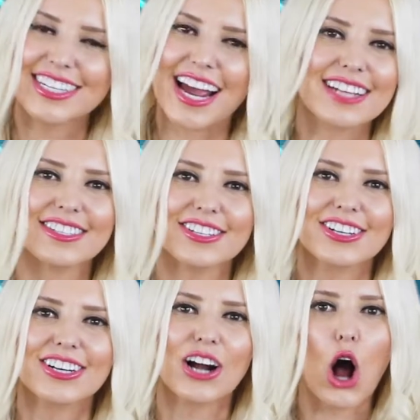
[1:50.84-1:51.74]

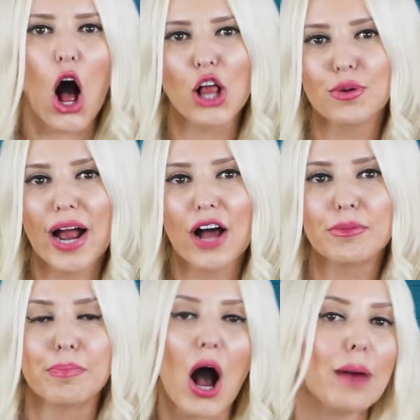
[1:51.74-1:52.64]
dancer,
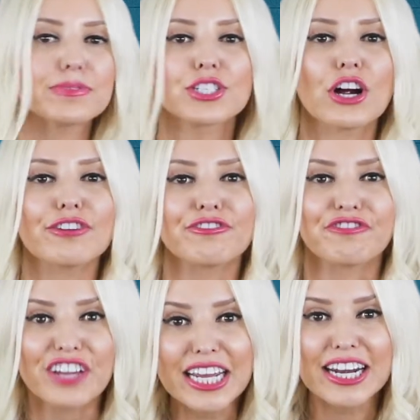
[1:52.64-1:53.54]
all-around pop star
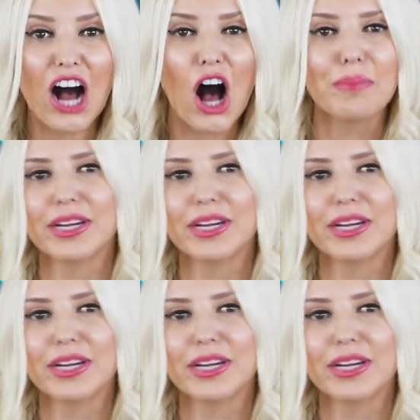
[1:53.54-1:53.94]
phenom